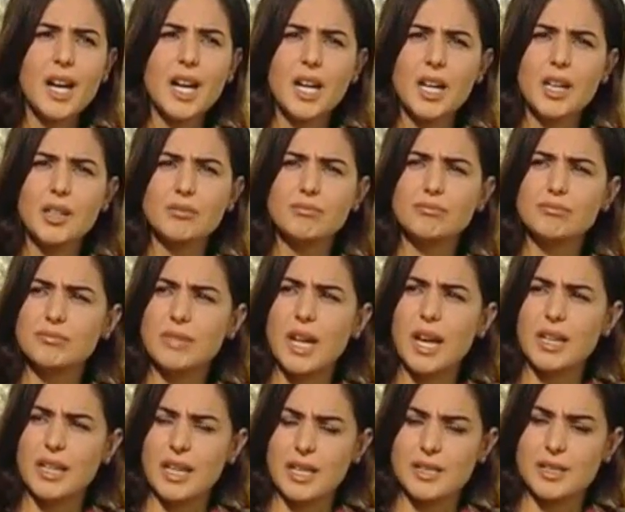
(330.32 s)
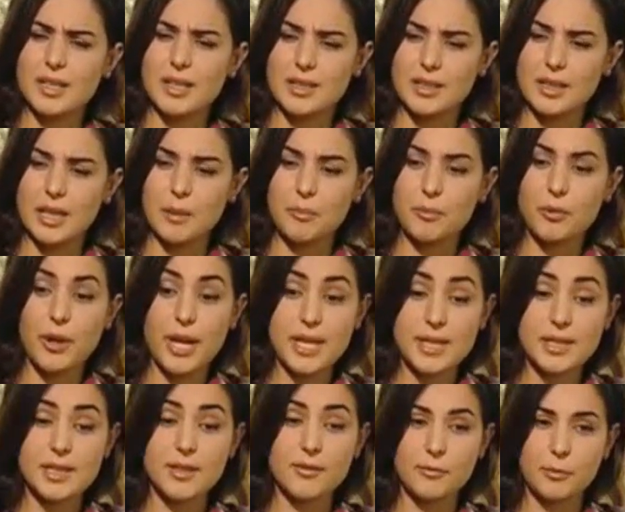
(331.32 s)
Um, I guess that
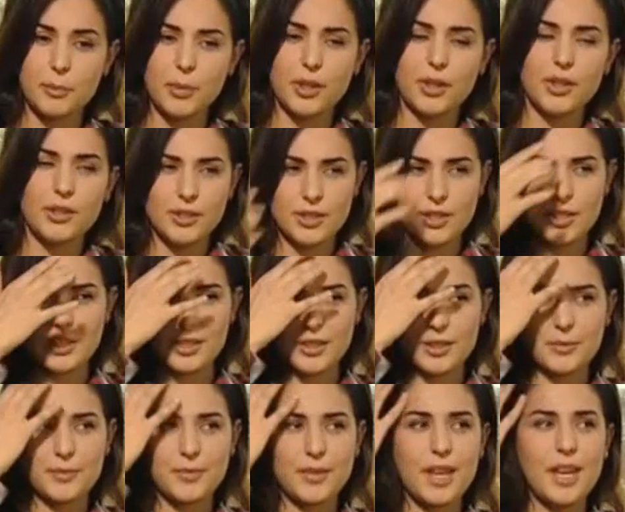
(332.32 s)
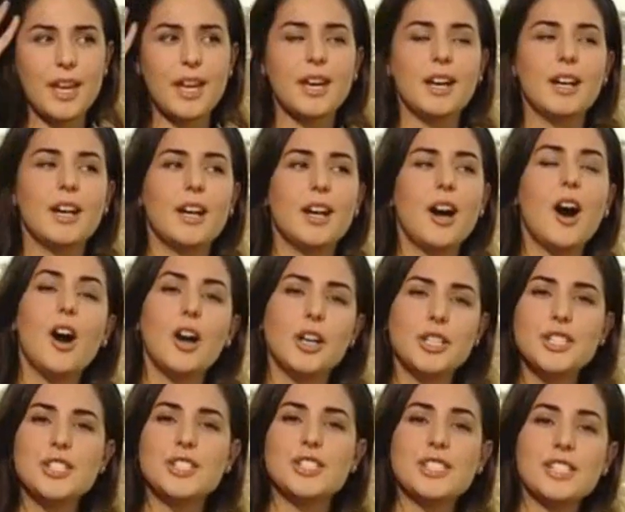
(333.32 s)
impressive, but um,
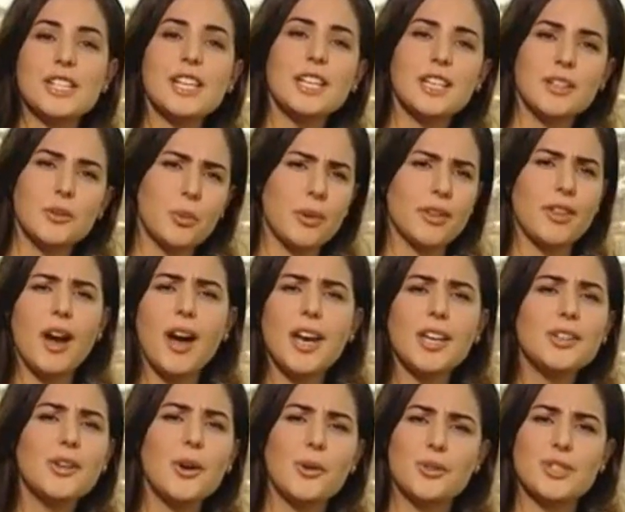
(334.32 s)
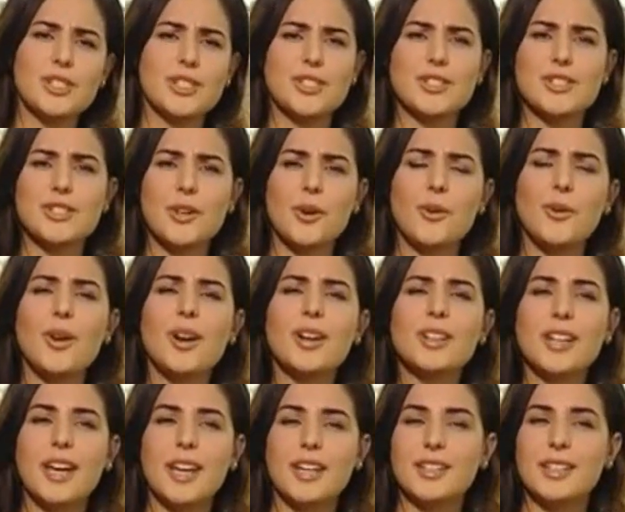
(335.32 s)
hard to sing with high notes and so
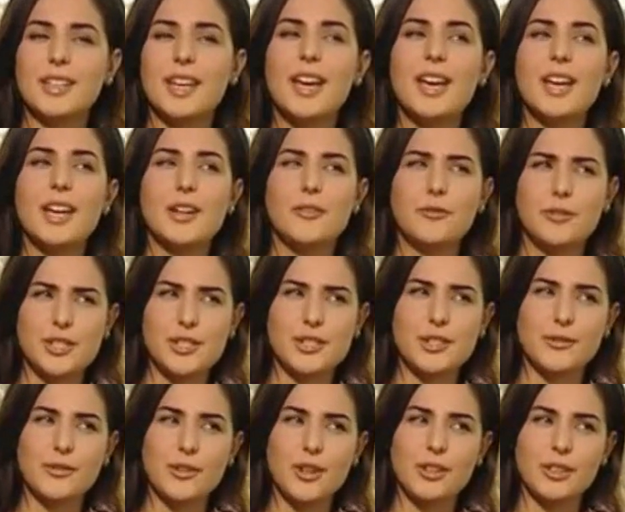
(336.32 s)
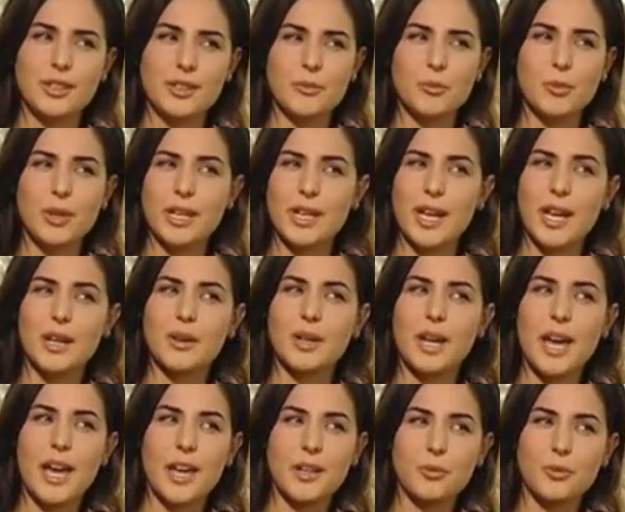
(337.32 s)
on. And first of all, when I
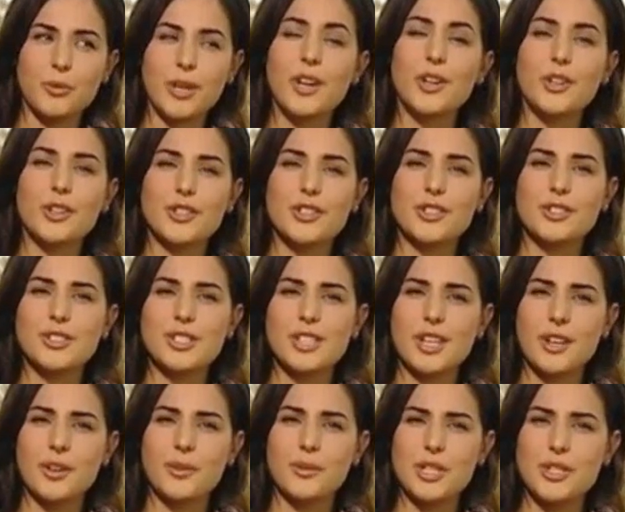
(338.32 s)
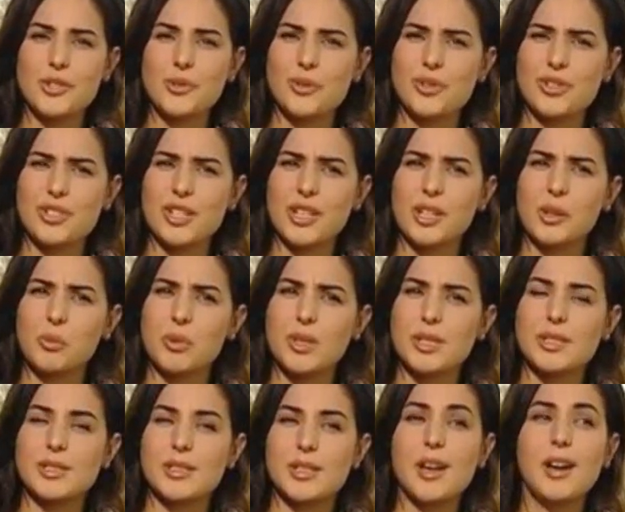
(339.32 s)
had rehearsals here in Georgia, it
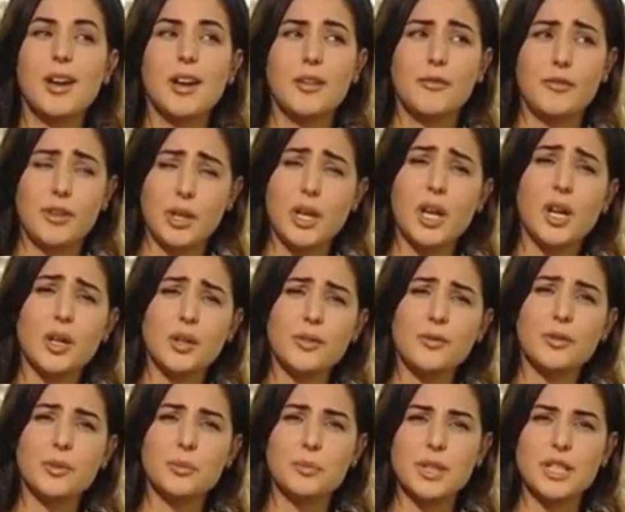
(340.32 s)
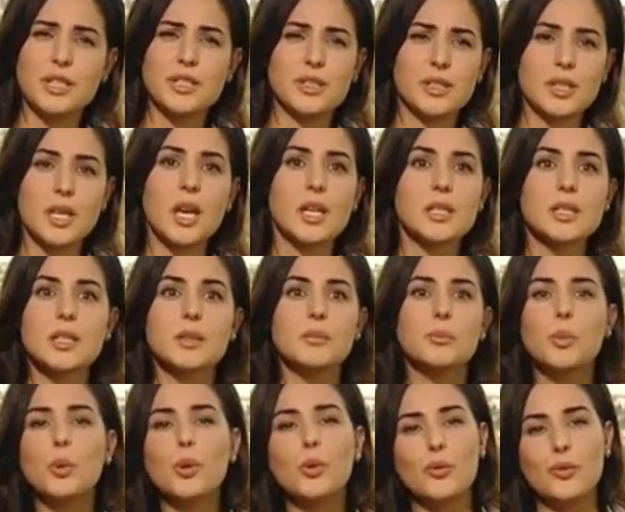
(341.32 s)
was uh, very hard for me to dance
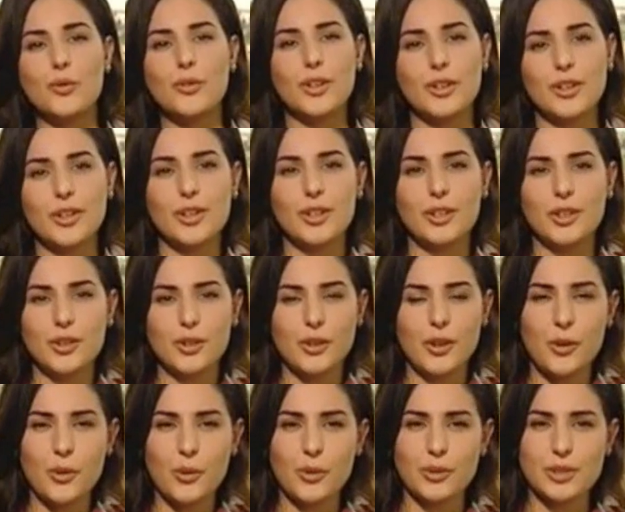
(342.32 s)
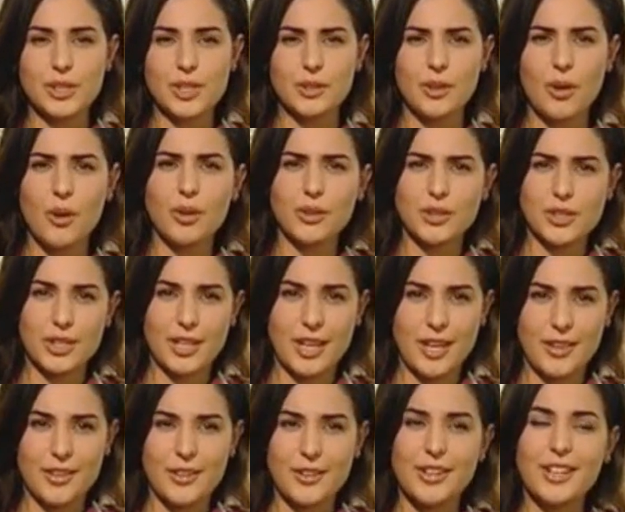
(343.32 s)
and move, uh, you know, to, all
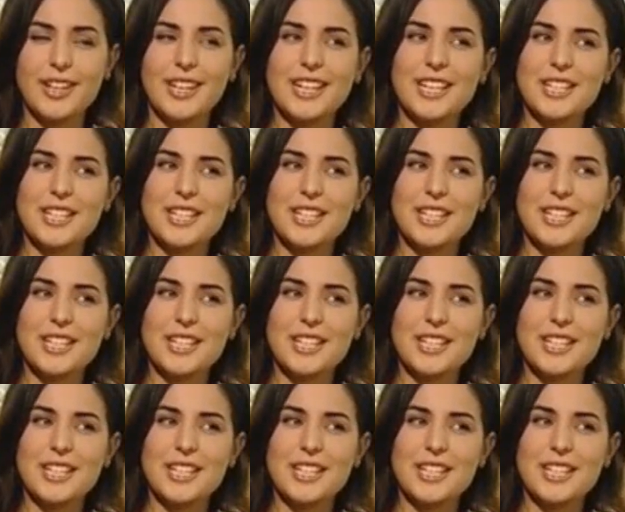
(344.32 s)
together.